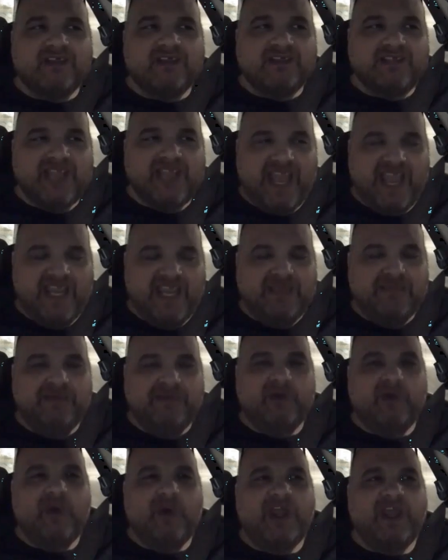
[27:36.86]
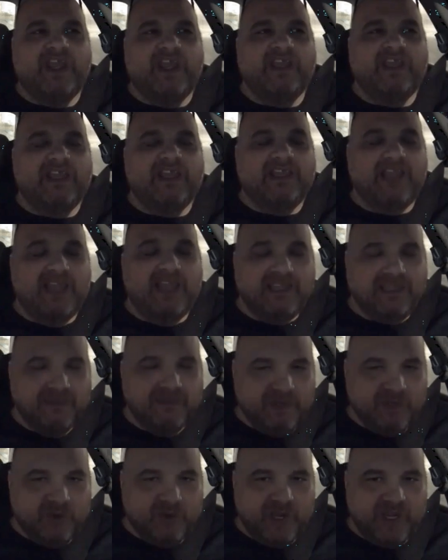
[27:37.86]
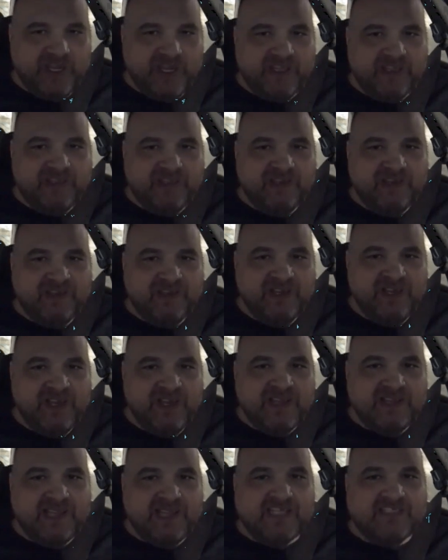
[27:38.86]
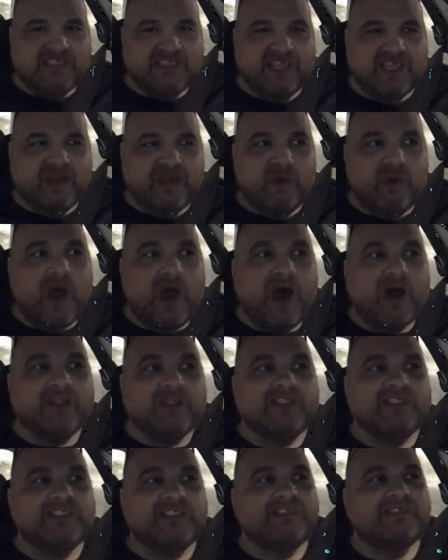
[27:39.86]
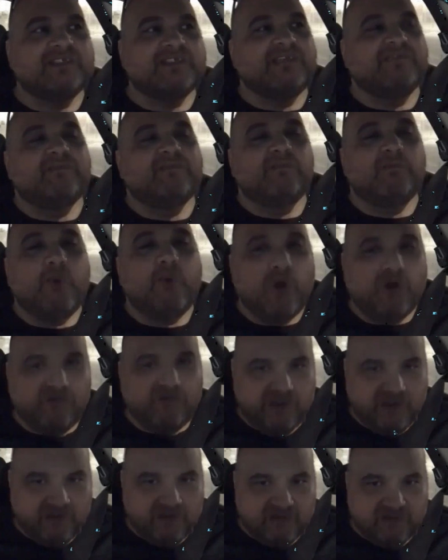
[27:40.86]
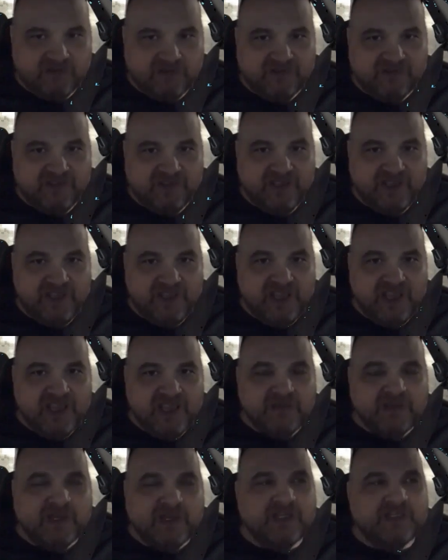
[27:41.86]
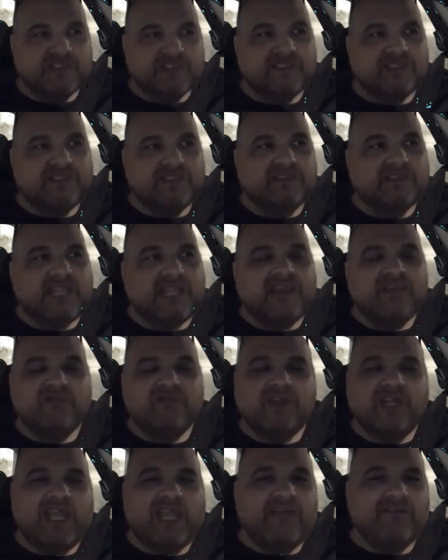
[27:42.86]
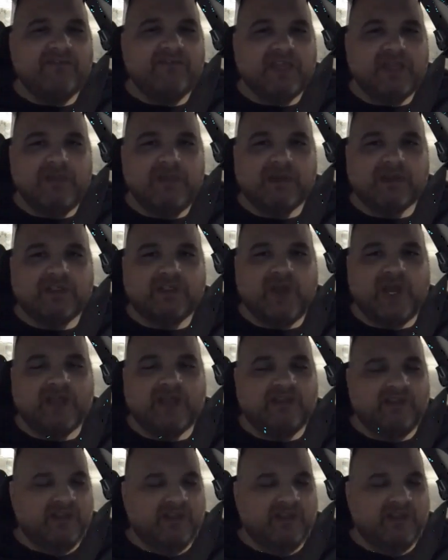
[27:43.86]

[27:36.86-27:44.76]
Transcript: the AWA and NWA, that's like, wow, this is even more real because they didn't really have gimmicks. You had